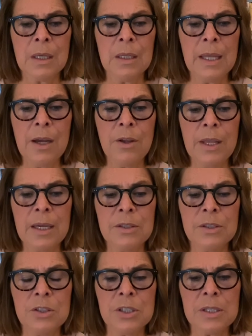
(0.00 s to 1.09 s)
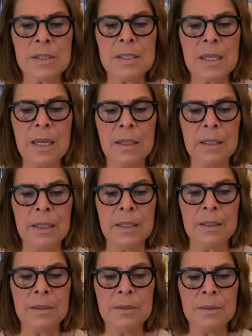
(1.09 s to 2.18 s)
Allow that to just settle
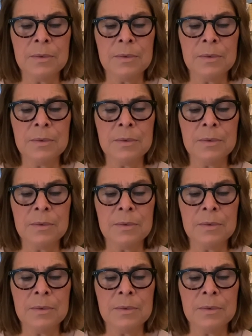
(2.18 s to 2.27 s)
in